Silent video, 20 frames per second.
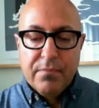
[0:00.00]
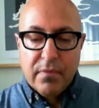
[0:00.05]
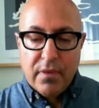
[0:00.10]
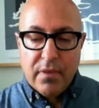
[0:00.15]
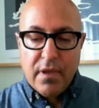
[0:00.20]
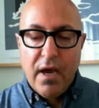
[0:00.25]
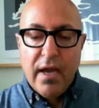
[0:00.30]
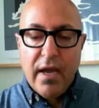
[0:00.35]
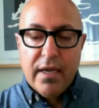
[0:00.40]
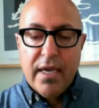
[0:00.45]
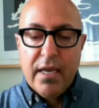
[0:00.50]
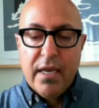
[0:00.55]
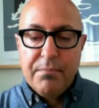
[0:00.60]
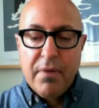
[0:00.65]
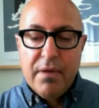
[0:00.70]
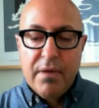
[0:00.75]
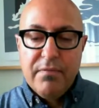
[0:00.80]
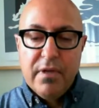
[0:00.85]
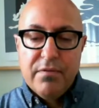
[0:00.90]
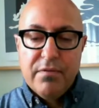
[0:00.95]
I get
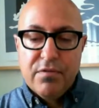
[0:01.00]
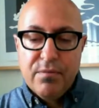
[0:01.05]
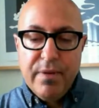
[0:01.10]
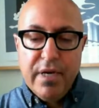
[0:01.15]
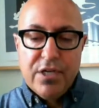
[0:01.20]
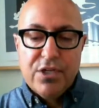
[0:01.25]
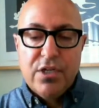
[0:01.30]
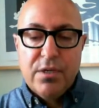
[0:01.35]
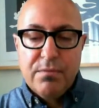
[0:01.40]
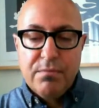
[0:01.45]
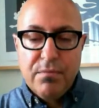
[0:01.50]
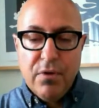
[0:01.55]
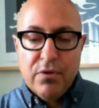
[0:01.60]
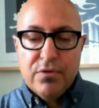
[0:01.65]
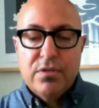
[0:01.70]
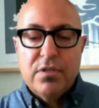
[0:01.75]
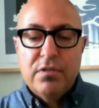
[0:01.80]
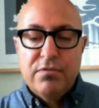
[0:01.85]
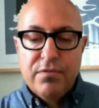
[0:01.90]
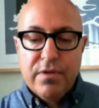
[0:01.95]
my information
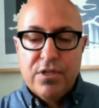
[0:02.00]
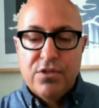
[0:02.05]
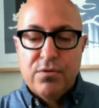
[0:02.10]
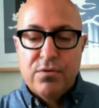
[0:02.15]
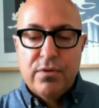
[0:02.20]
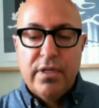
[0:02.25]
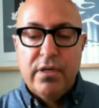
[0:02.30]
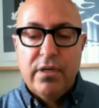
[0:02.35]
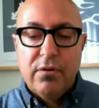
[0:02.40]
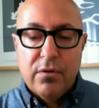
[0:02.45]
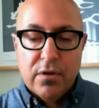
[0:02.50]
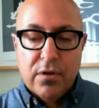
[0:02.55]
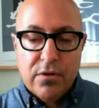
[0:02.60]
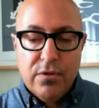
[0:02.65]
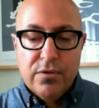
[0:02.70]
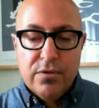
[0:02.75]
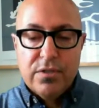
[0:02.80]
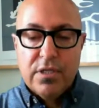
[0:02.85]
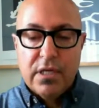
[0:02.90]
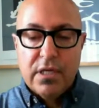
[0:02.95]
mostly visually or
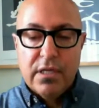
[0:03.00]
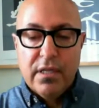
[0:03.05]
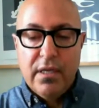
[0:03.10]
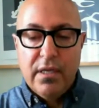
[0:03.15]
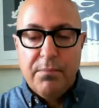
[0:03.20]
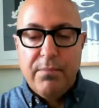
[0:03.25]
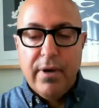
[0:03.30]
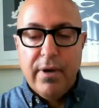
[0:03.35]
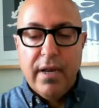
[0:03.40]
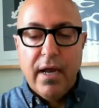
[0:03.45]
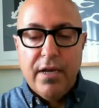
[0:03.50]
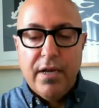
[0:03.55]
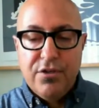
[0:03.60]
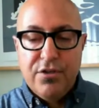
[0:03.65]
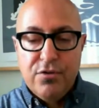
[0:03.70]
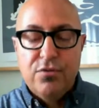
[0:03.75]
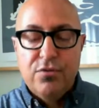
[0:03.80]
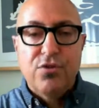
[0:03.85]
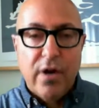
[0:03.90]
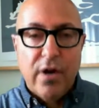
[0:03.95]
acoustically, but I
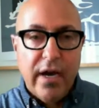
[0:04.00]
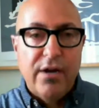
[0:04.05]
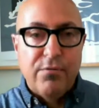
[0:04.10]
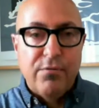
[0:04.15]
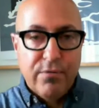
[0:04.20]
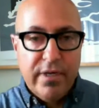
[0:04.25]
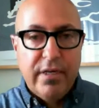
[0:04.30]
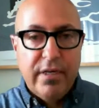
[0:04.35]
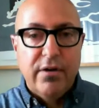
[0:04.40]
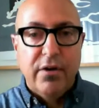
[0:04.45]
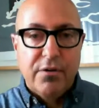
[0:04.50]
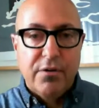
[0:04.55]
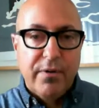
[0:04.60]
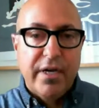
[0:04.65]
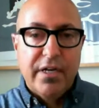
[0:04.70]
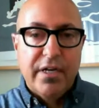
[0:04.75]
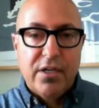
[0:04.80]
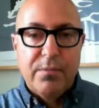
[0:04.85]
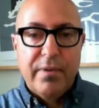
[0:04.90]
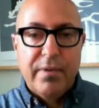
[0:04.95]
do try to read on a
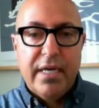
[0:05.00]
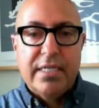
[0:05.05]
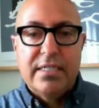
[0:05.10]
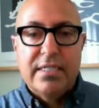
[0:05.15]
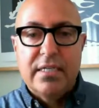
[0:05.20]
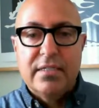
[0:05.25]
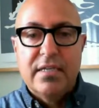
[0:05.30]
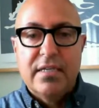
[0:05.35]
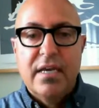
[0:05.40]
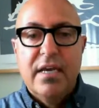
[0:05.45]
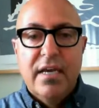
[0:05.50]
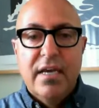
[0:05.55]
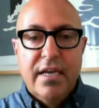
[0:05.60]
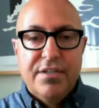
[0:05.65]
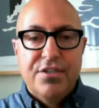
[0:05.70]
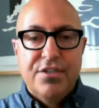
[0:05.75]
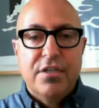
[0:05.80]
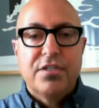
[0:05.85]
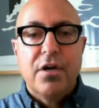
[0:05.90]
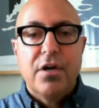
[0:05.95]
regular basis. It's
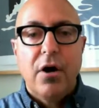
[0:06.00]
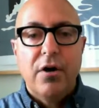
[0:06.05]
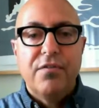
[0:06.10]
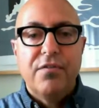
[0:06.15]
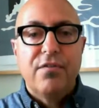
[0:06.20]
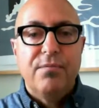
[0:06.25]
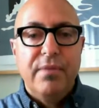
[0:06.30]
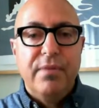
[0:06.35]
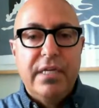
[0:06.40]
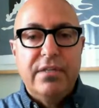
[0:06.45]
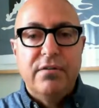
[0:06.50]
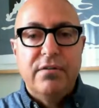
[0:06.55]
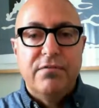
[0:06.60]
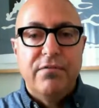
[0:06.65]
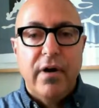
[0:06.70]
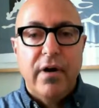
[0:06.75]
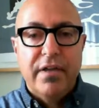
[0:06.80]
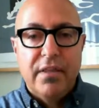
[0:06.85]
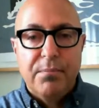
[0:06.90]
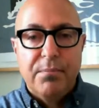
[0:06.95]
just hard for me to
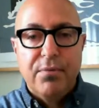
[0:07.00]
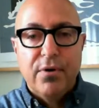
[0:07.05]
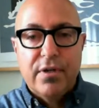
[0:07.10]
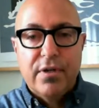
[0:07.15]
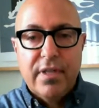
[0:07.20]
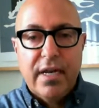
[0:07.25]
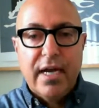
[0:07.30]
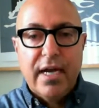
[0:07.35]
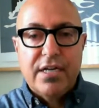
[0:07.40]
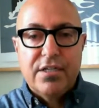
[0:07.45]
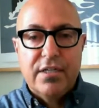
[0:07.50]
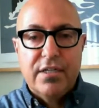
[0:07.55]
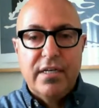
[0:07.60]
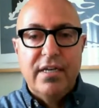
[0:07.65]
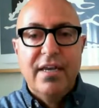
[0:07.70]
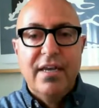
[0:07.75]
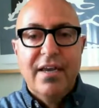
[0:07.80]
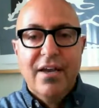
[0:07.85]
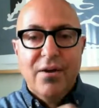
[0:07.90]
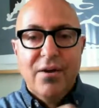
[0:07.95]
find the book that
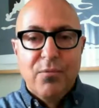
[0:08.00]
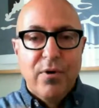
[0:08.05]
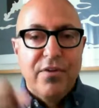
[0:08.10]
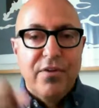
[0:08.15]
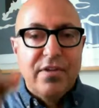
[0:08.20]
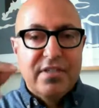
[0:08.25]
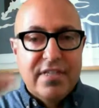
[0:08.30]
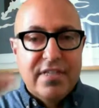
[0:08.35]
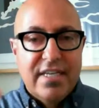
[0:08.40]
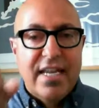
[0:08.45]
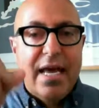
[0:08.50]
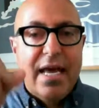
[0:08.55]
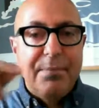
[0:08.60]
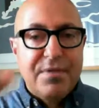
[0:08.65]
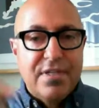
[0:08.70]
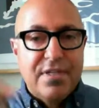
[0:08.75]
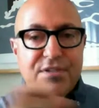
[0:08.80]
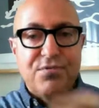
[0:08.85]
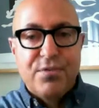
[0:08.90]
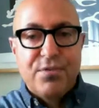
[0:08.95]
actually, where the
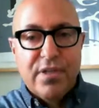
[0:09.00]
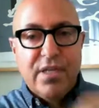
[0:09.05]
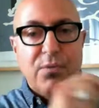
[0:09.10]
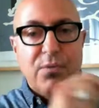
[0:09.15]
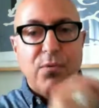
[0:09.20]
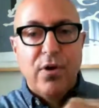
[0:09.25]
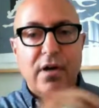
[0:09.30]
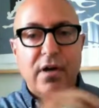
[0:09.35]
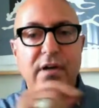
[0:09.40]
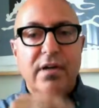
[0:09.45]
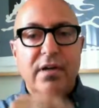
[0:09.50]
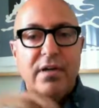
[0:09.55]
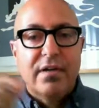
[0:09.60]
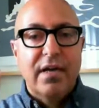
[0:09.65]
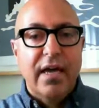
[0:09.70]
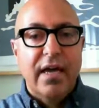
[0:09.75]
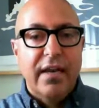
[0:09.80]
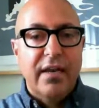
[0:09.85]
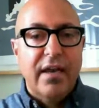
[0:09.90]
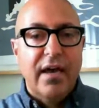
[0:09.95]
synapses really work
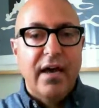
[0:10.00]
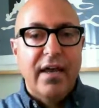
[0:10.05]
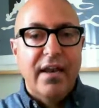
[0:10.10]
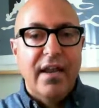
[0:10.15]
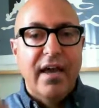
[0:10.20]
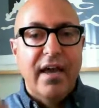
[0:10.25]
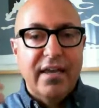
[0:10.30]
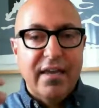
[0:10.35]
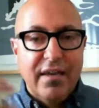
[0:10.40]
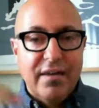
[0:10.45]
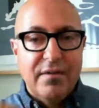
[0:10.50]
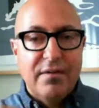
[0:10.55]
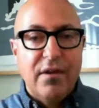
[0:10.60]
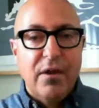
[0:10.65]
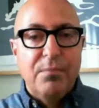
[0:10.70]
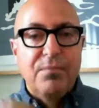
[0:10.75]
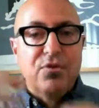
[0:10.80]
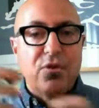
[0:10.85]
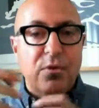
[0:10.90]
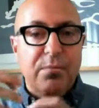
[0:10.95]
and I can
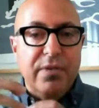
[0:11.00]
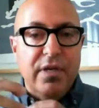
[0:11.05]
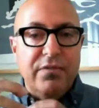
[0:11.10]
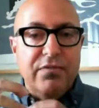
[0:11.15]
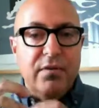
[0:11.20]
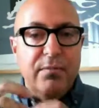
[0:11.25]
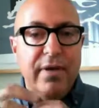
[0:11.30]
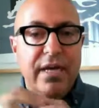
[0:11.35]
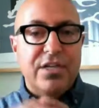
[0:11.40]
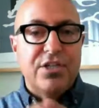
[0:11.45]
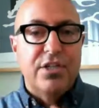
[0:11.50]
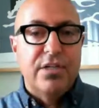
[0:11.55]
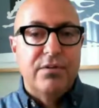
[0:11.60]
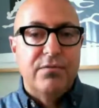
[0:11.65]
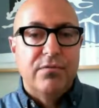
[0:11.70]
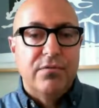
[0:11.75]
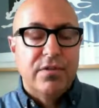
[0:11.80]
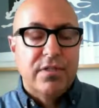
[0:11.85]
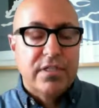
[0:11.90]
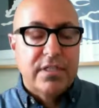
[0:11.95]
absorb the
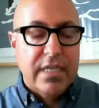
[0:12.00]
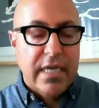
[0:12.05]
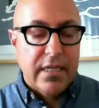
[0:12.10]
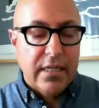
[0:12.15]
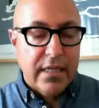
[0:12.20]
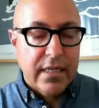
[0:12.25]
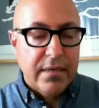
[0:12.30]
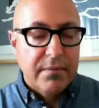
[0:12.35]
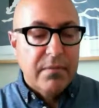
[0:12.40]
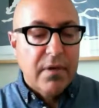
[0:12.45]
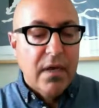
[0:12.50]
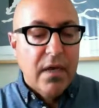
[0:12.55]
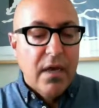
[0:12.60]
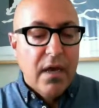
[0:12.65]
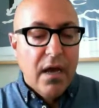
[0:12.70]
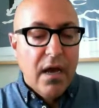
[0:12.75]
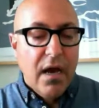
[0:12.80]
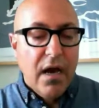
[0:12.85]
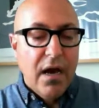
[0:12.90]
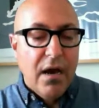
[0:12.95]
information steadily.
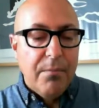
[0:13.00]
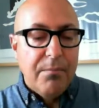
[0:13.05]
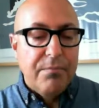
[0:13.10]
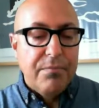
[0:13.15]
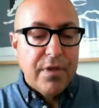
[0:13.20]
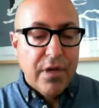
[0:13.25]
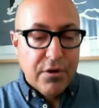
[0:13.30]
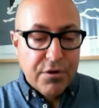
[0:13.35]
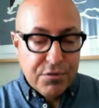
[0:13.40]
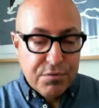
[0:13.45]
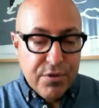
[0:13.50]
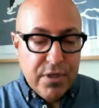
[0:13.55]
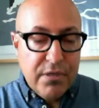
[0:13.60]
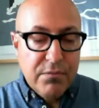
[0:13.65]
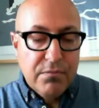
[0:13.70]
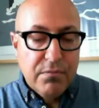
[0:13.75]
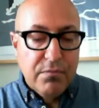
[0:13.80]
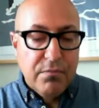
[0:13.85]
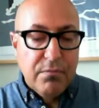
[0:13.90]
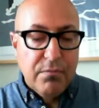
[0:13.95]
There are
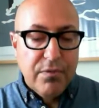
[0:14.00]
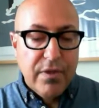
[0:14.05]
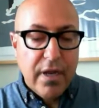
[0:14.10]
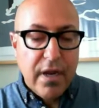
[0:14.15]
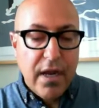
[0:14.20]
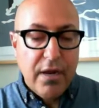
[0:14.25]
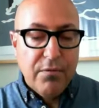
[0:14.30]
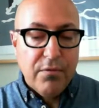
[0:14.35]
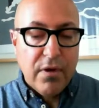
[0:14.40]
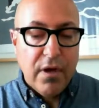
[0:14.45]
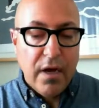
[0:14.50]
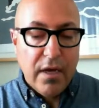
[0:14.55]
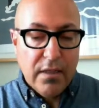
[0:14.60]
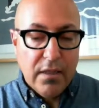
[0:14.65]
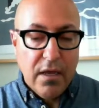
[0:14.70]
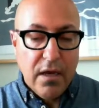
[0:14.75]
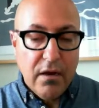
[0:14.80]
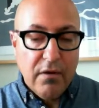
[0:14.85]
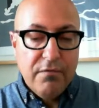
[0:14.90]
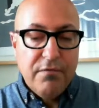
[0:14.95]
3 that I
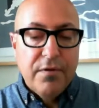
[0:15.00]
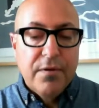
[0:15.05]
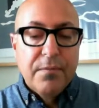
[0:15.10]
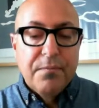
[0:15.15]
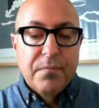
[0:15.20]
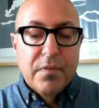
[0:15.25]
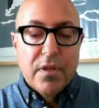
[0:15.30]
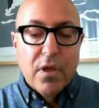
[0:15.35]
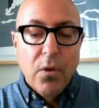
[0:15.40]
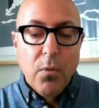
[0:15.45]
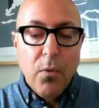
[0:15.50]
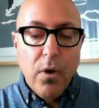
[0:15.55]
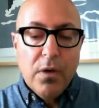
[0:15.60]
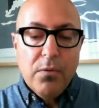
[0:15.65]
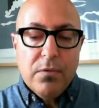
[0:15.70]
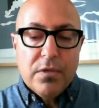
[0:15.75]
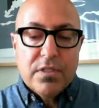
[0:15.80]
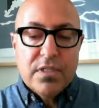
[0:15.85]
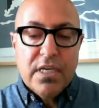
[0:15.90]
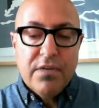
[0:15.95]
love. One
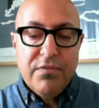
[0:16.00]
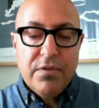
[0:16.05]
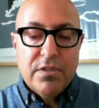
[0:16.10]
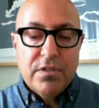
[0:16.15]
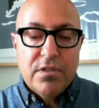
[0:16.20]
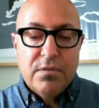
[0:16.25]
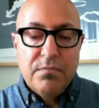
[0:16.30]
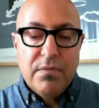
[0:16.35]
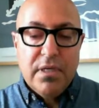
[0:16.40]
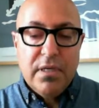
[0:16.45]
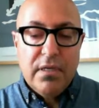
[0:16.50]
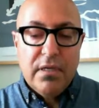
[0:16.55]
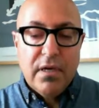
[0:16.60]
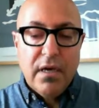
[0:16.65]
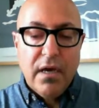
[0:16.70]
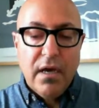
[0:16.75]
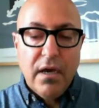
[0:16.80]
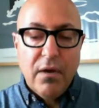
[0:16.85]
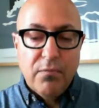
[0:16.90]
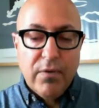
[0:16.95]
was given to me,
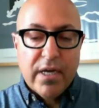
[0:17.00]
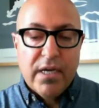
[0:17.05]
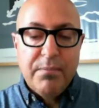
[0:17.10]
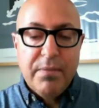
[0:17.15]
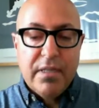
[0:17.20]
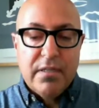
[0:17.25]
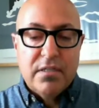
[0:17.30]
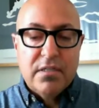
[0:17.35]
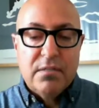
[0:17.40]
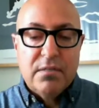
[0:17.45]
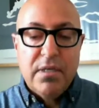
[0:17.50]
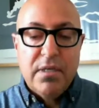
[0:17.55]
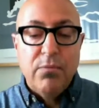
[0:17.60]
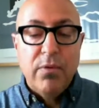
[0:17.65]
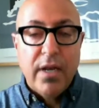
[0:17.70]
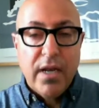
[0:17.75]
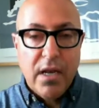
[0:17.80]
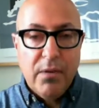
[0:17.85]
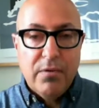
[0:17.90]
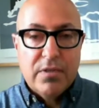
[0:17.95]
recommended to me
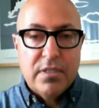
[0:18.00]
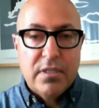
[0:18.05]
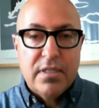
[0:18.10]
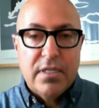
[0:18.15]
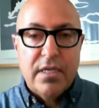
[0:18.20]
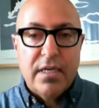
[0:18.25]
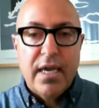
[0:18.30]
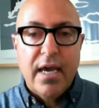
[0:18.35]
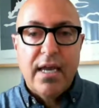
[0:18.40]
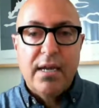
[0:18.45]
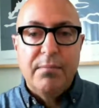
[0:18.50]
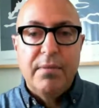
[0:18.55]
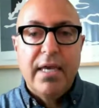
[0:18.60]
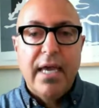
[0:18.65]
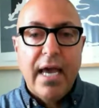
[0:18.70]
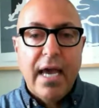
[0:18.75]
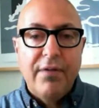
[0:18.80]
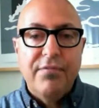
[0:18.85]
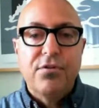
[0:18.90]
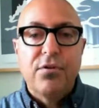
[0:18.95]
when I was at the Academy
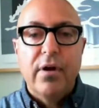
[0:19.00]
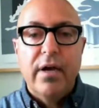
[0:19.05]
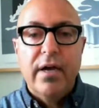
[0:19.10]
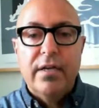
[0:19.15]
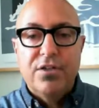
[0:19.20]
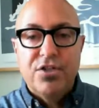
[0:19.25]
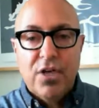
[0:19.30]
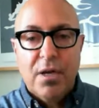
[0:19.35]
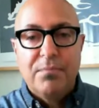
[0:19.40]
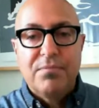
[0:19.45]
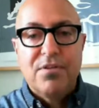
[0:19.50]
after I had jumped